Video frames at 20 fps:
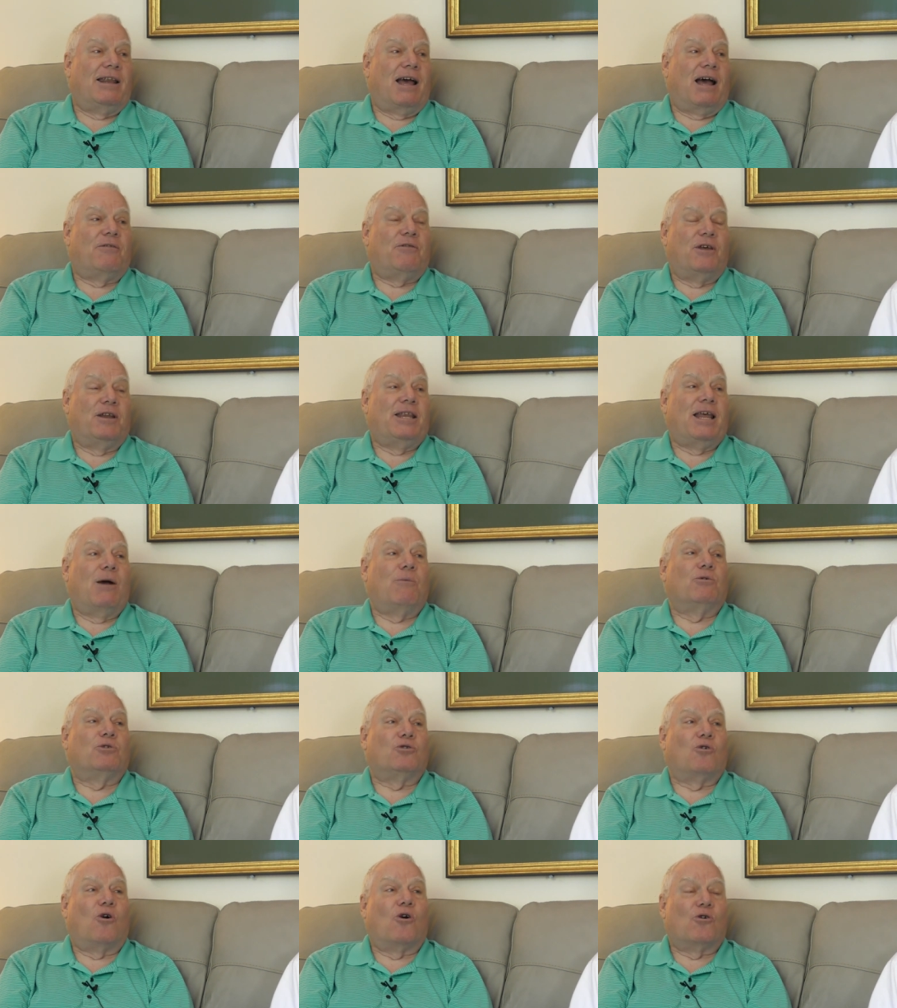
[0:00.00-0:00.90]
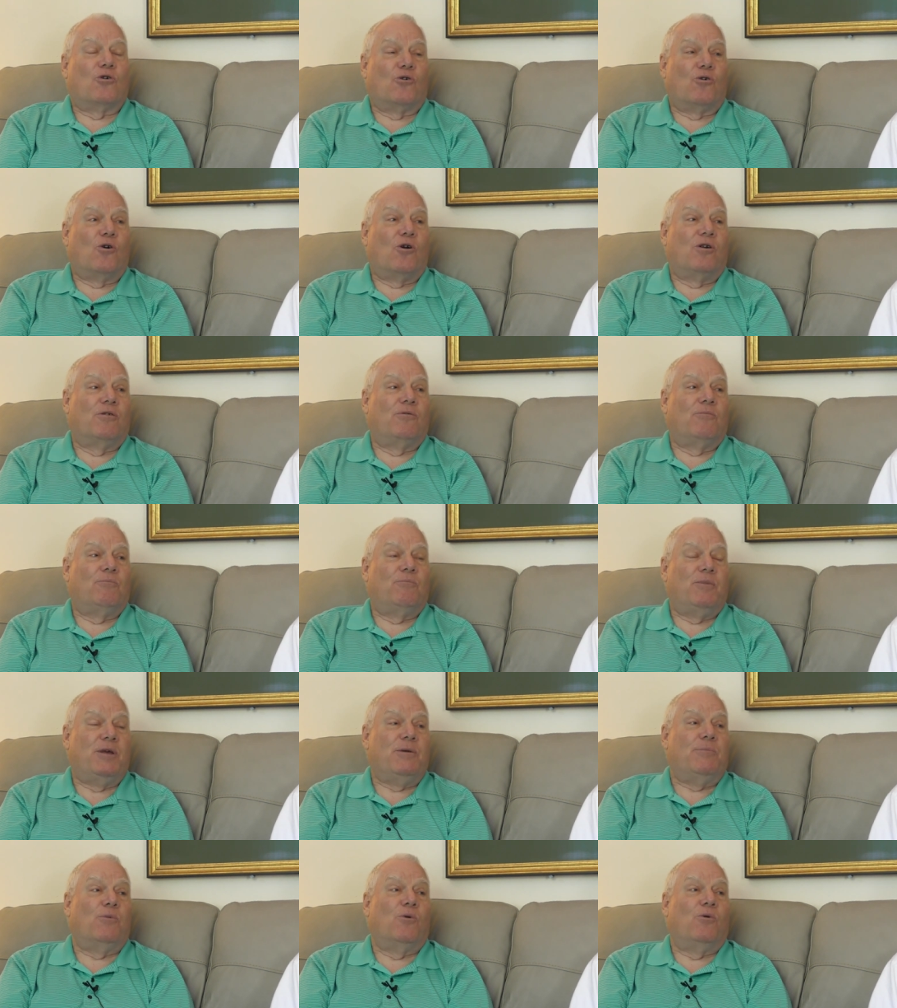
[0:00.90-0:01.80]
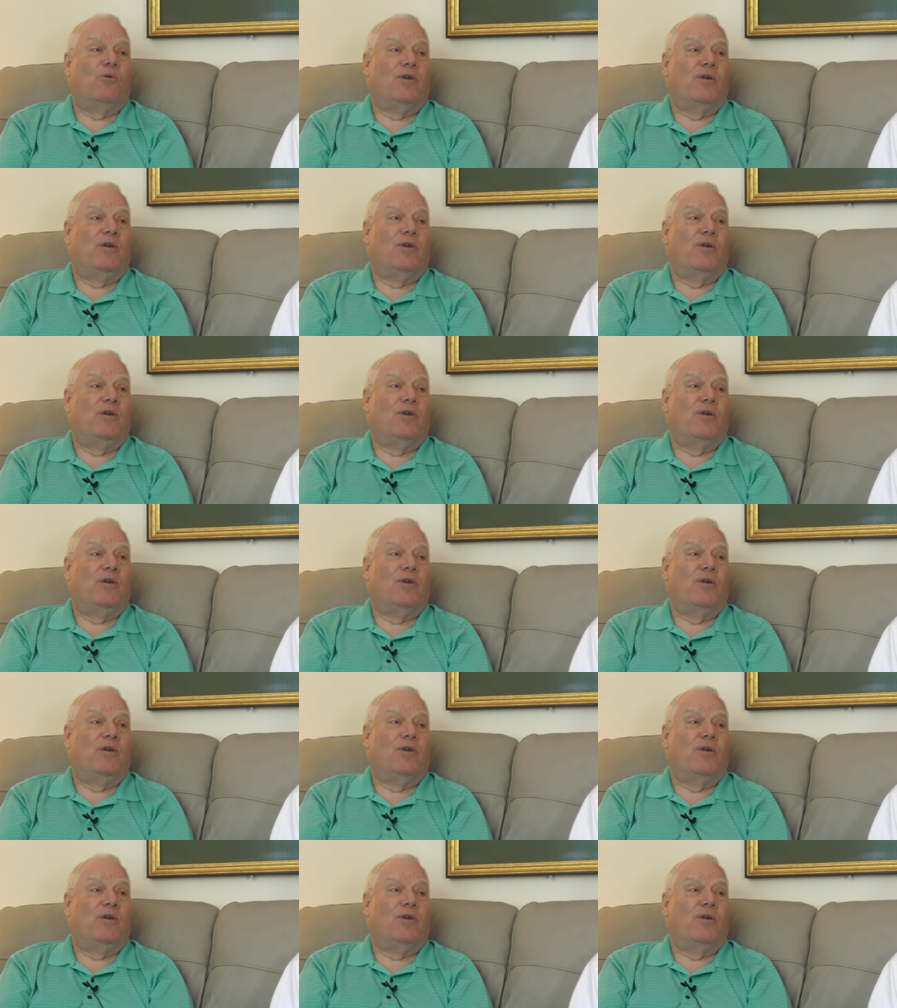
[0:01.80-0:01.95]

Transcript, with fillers: I think that was harder on people